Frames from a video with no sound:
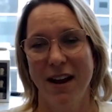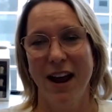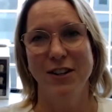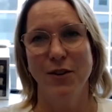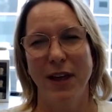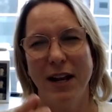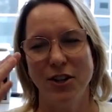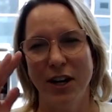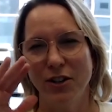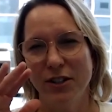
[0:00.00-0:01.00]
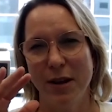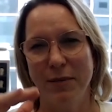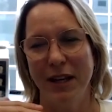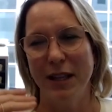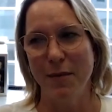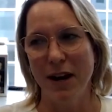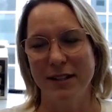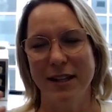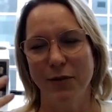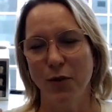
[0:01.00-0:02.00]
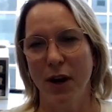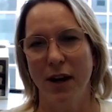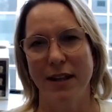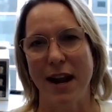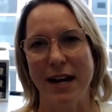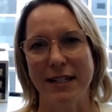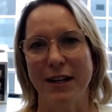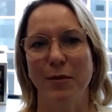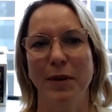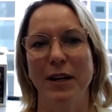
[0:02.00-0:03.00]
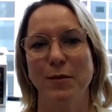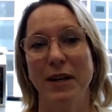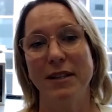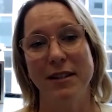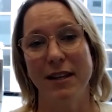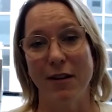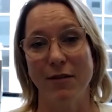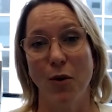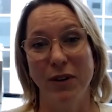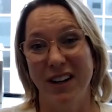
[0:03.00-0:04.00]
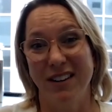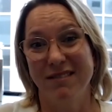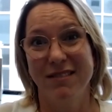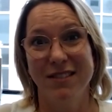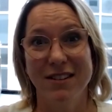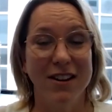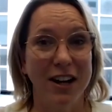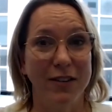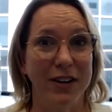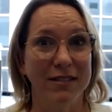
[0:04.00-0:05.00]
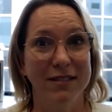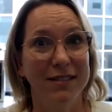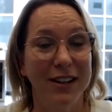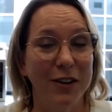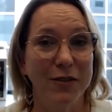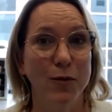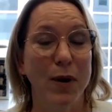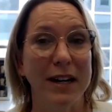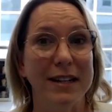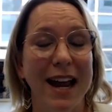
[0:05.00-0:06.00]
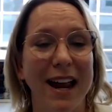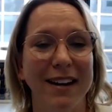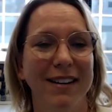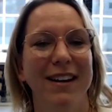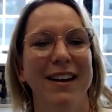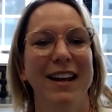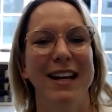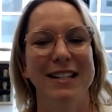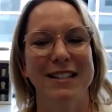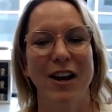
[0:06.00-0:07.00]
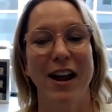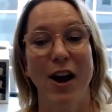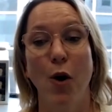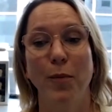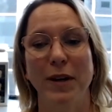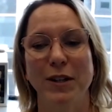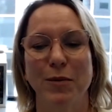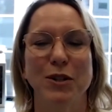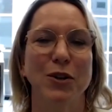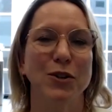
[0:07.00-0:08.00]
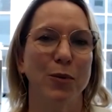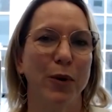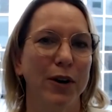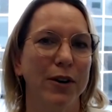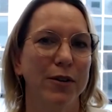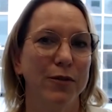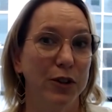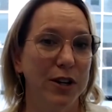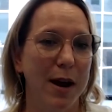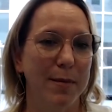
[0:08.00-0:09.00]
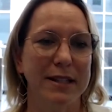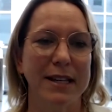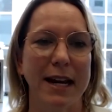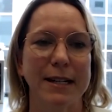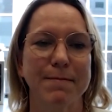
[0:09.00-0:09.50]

And so that changes something in the mindset of creating that ideal, because we can see that only not even 1 in 10 is hoping to return to work full time on site.